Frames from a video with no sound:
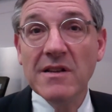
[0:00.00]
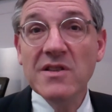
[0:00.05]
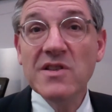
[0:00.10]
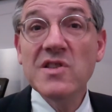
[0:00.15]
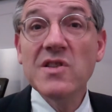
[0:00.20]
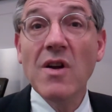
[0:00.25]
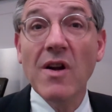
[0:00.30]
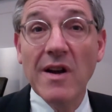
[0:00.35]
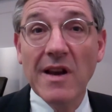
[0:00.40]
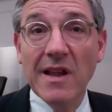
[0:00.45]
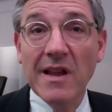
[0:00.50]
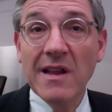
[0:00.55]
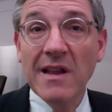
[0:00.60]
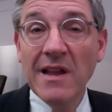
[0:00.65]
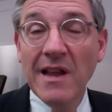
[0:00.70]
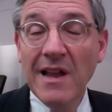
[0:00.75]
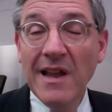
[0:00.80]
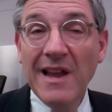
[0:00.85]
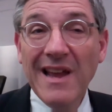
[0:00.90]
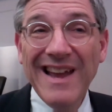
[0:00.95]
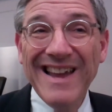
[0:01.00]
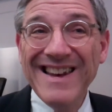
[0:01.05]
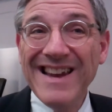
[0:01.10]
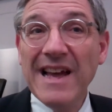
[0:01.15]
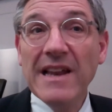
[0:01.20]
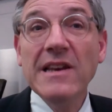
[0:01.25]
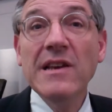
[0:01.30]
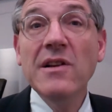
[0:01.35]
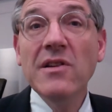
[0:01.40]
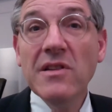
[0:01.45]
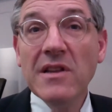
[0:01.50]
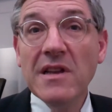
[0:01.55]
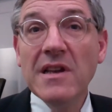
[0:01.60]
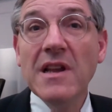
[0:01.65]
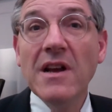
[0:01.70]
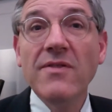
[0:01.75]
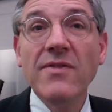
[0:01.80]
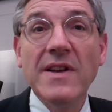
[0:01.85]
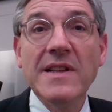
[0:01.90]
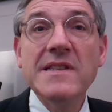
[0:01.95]
starting and not nearly
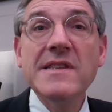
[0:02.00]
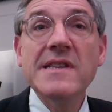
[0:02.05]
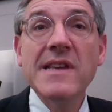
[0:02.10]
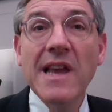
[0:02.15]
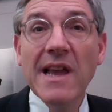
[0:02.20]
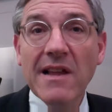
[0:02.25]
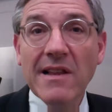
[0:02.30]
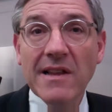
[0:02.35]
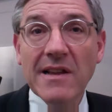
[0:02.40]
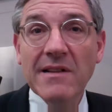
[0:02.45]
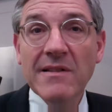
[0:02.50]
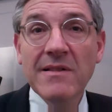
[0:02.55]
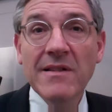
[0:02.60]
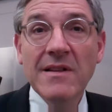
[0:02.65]
enough on scaling.